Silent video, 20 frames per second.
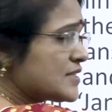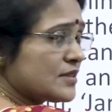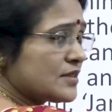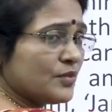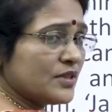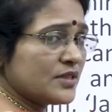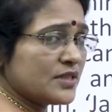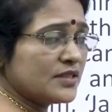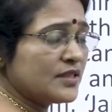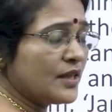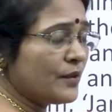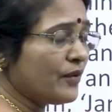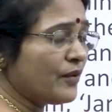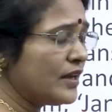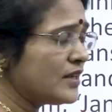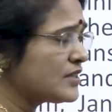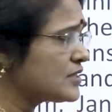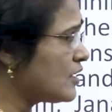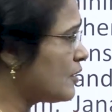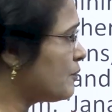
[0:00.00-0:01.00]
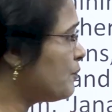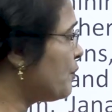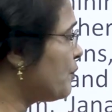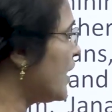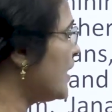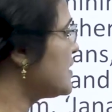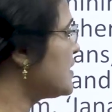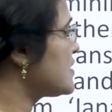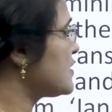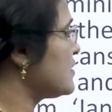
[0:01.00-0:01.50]
means they were
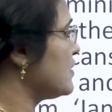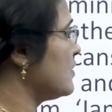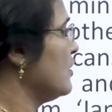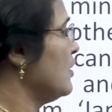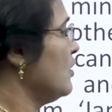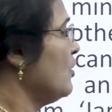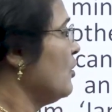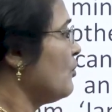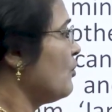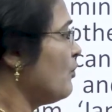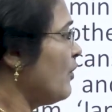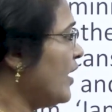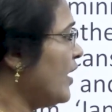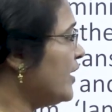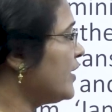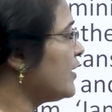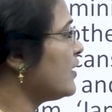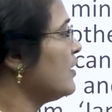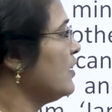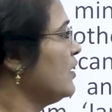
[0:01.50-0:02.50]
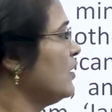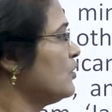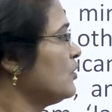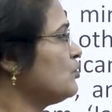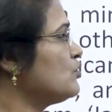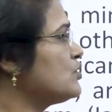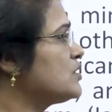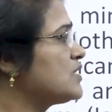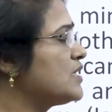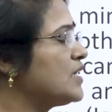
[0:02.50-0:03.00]
surprised. Why?
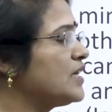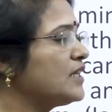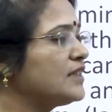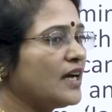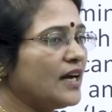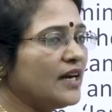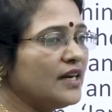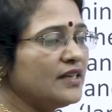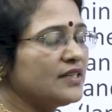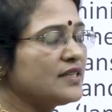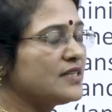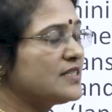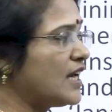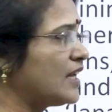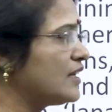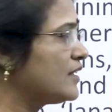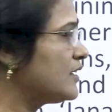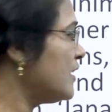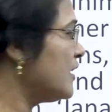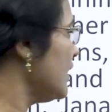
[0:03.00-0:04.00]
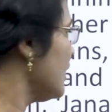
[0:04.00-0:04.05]
To see that Janaki